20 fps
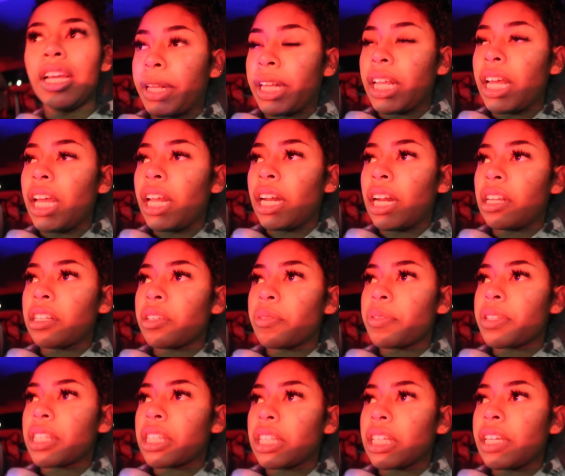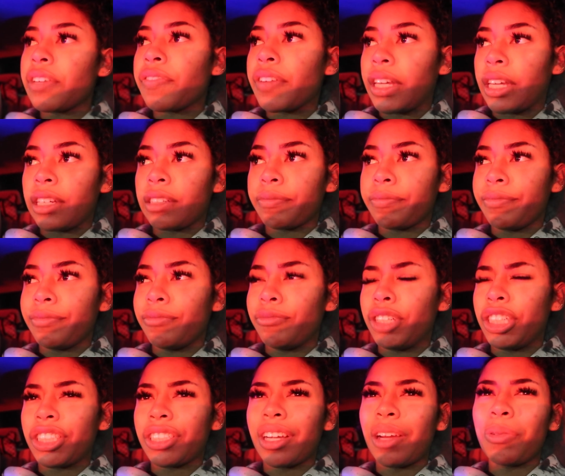But then as I was leaving,
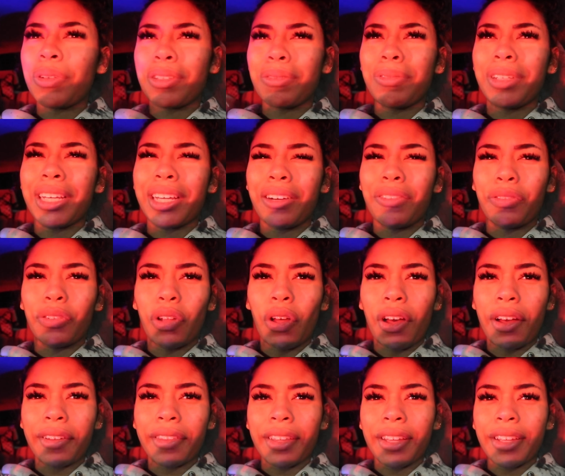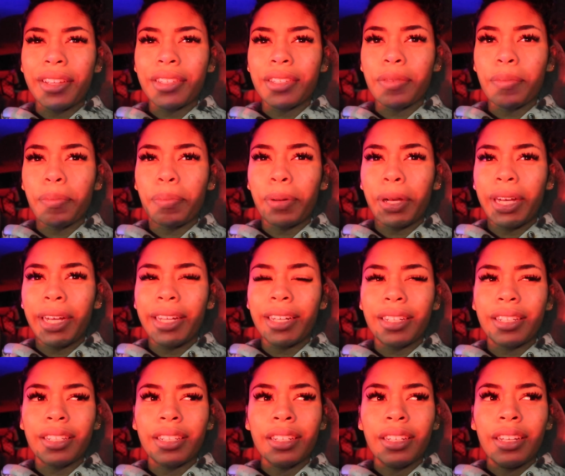which I wasn't really gonna vlog this,
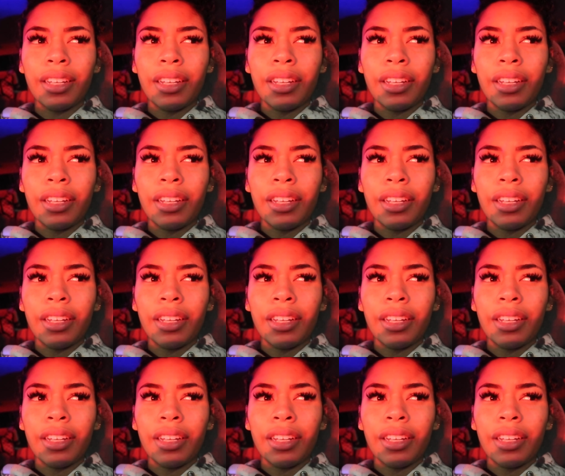but